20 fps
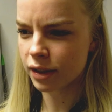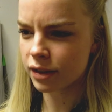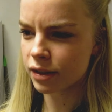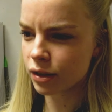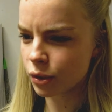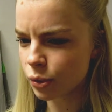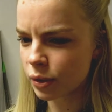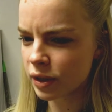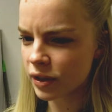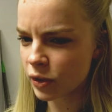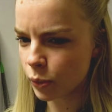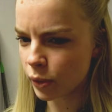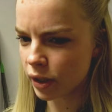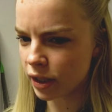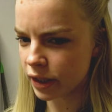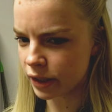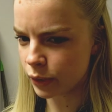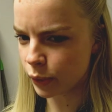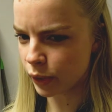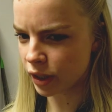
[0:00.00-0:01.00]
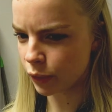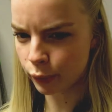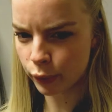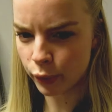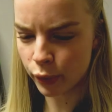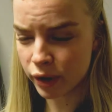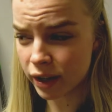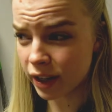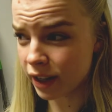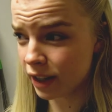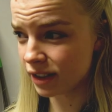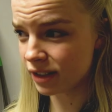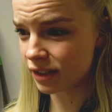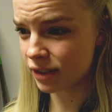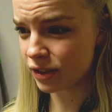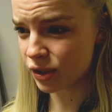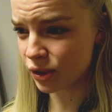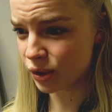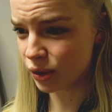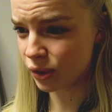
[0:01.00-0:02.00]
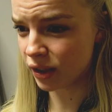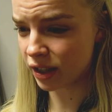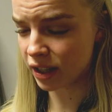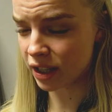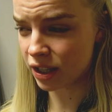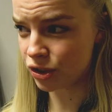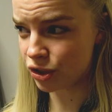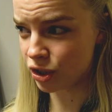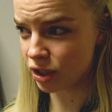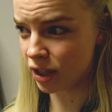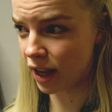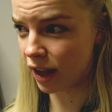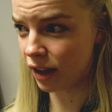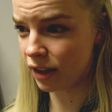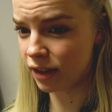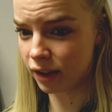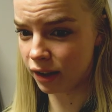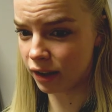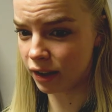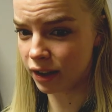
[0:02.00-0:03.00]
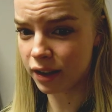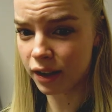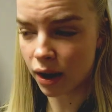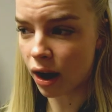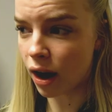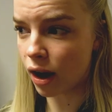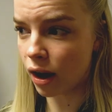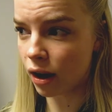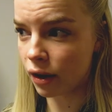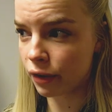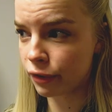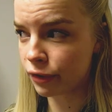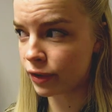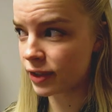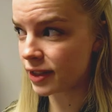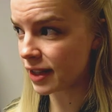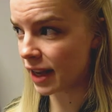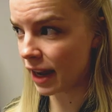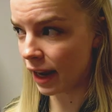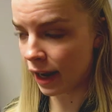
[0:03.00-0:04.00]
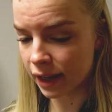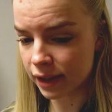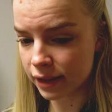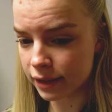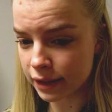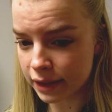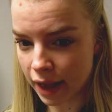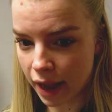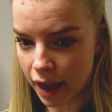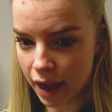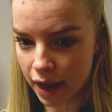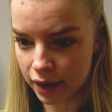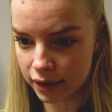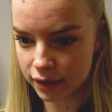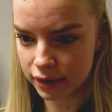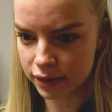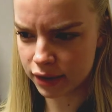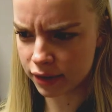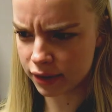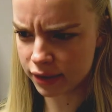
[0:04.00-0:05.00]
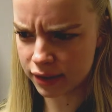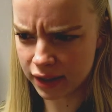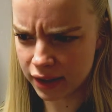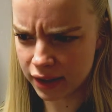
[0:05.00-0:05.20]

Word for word: It's always weird when you walk into the kitchen at like half six and you see